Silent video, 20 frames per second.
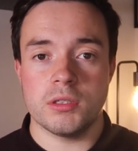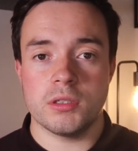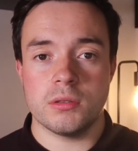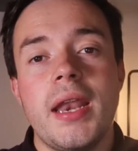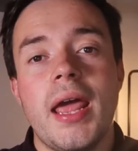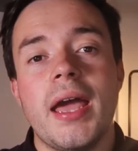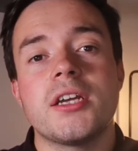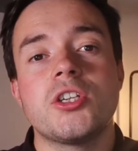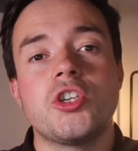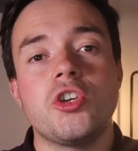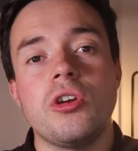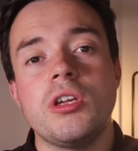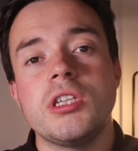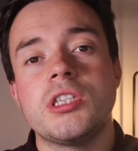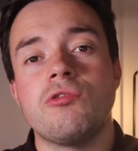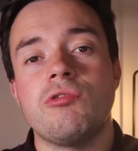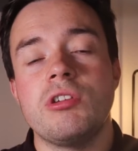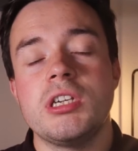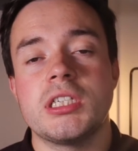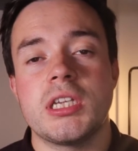Next, you need
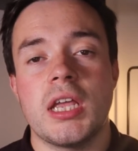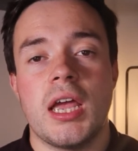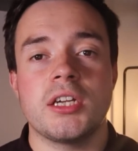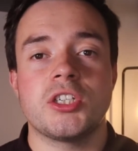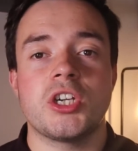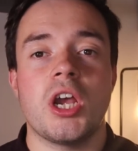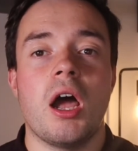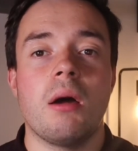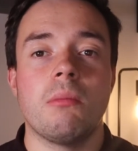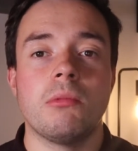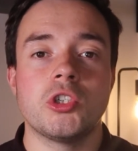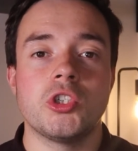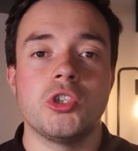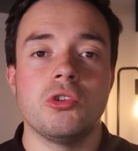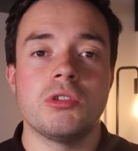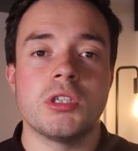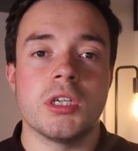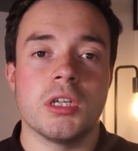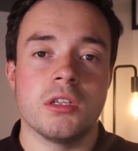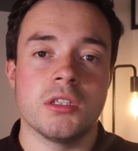to research how much
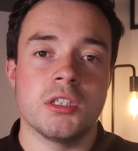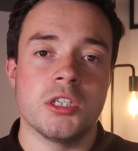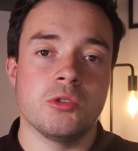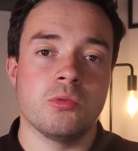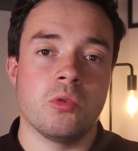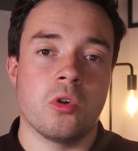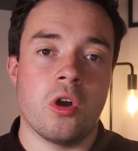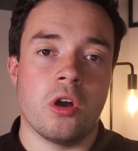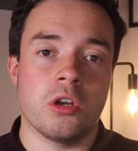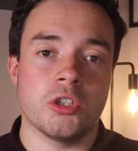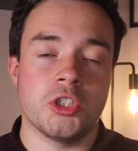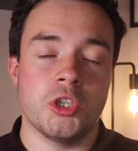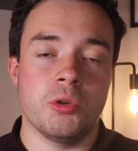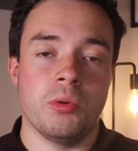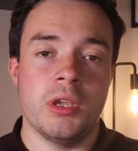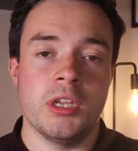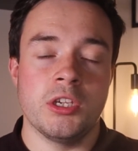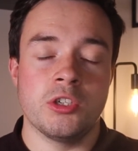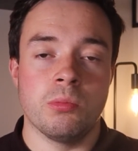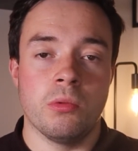utilities will cost you
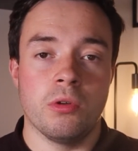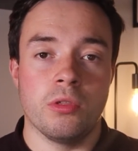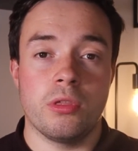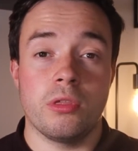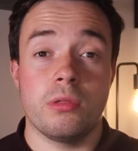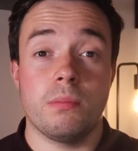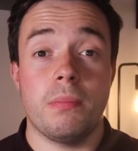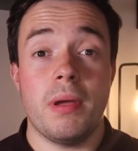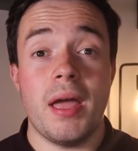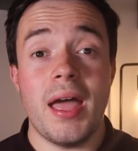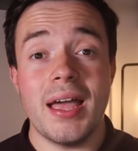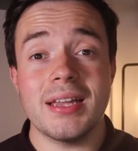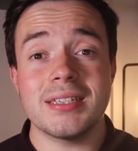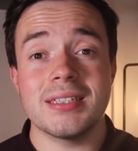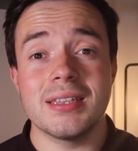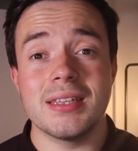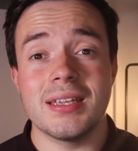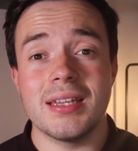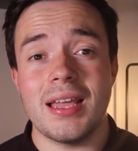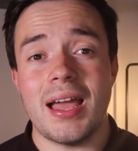each month.
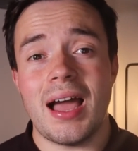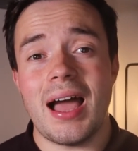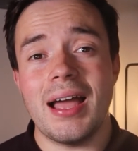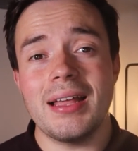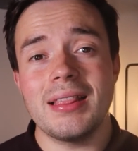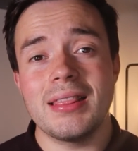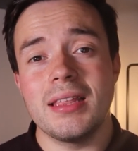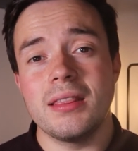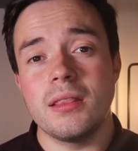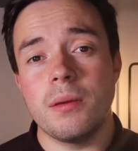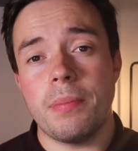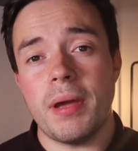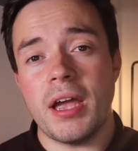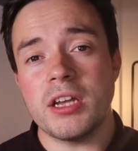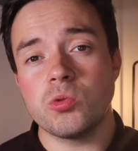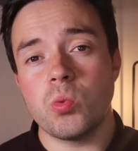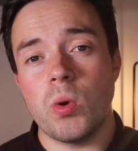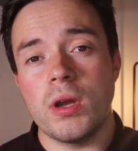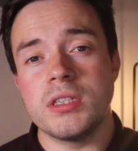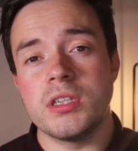Personally, I think the
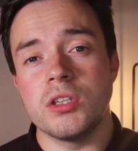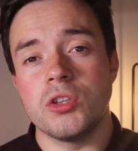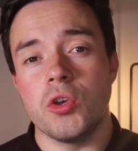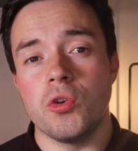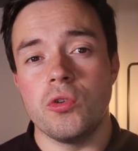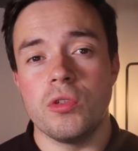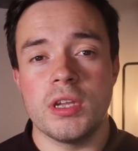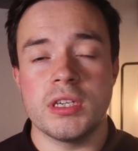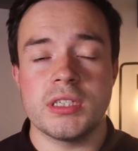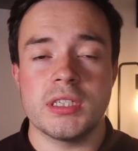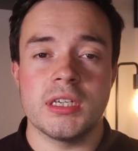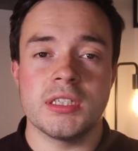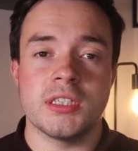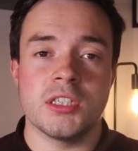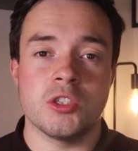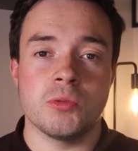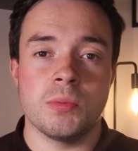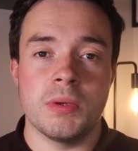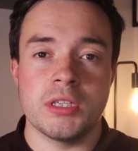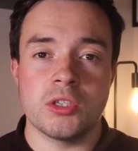best way to do this is
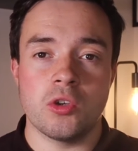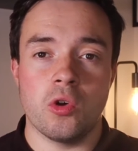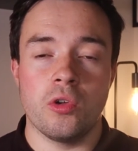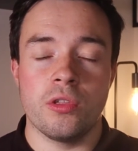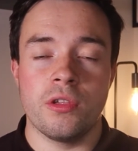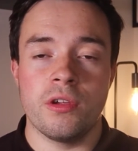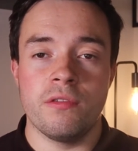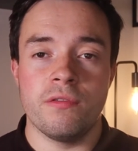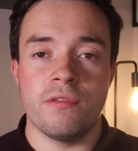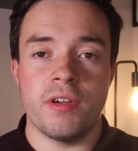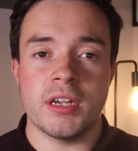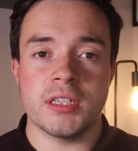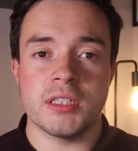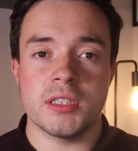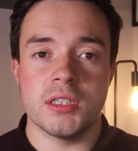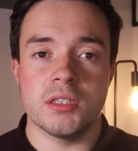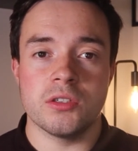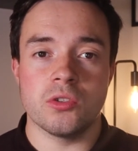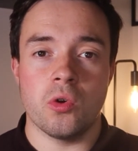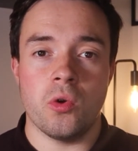to speak to other
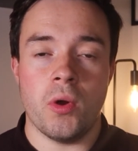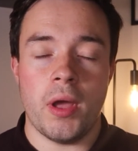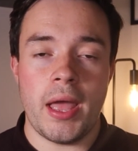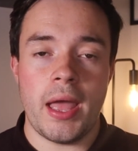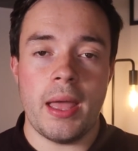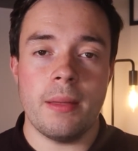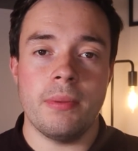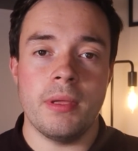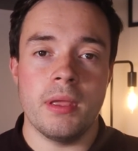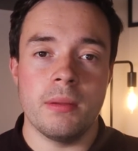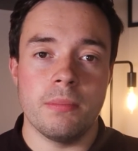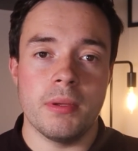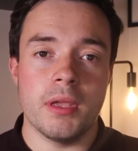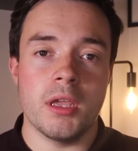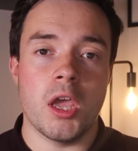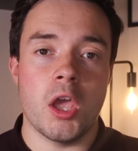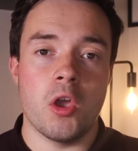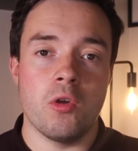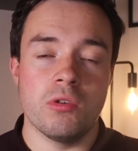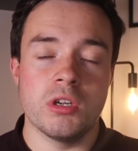investors or
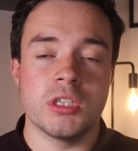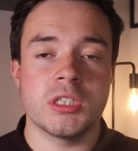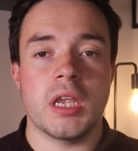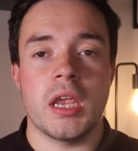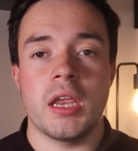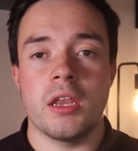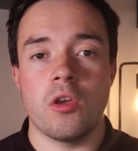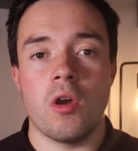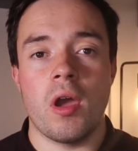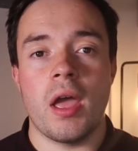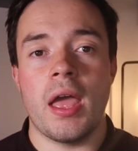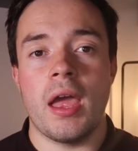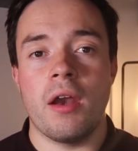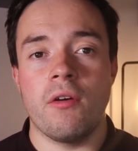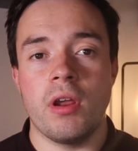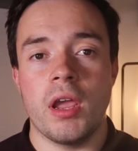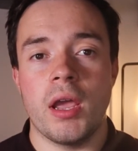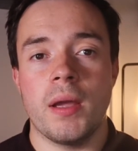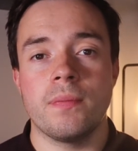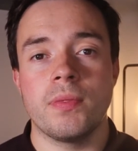Airbnb owners in your
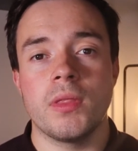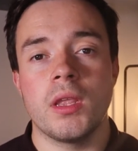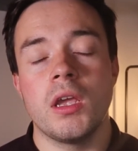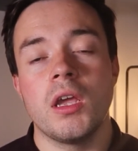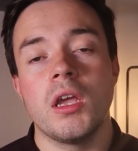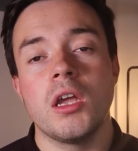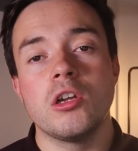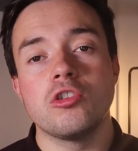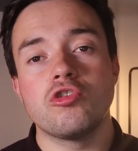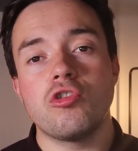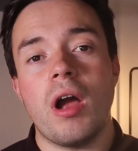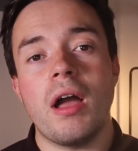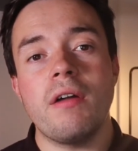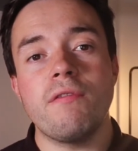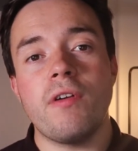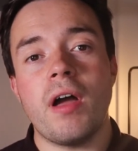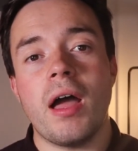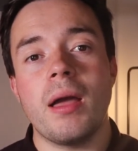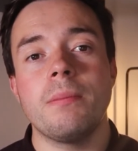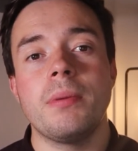area. Try and
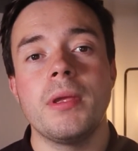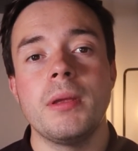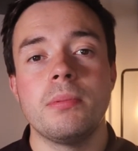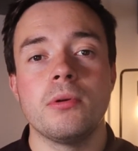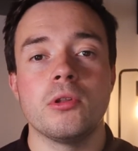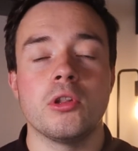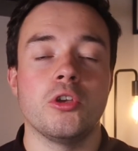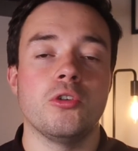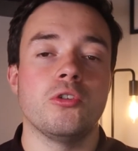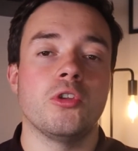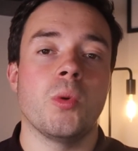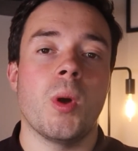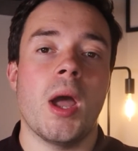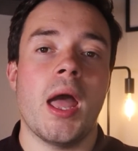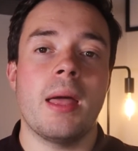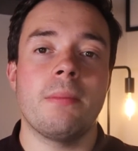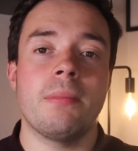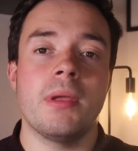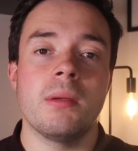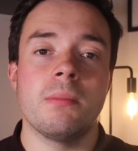find people who do
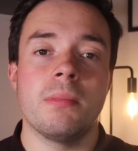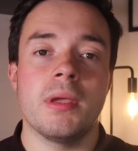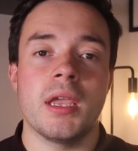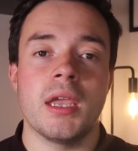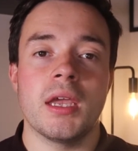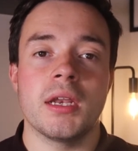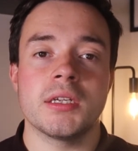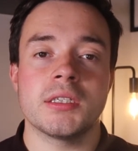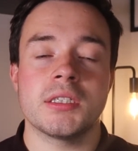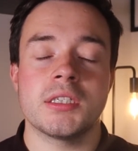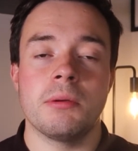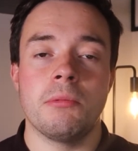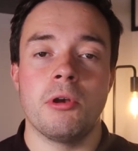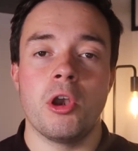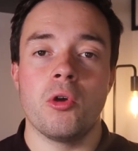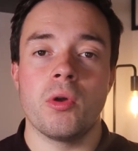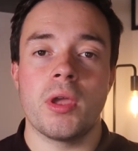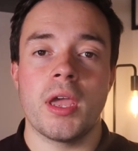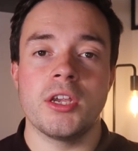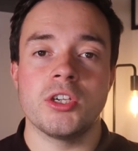Airbnb in a similar
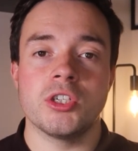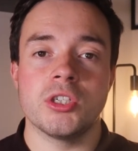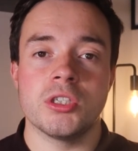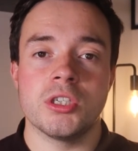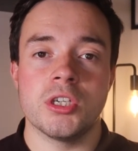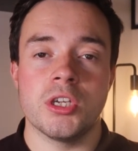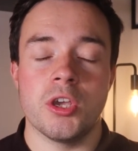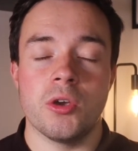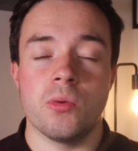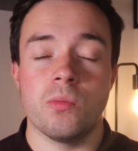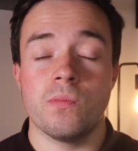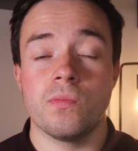location to you.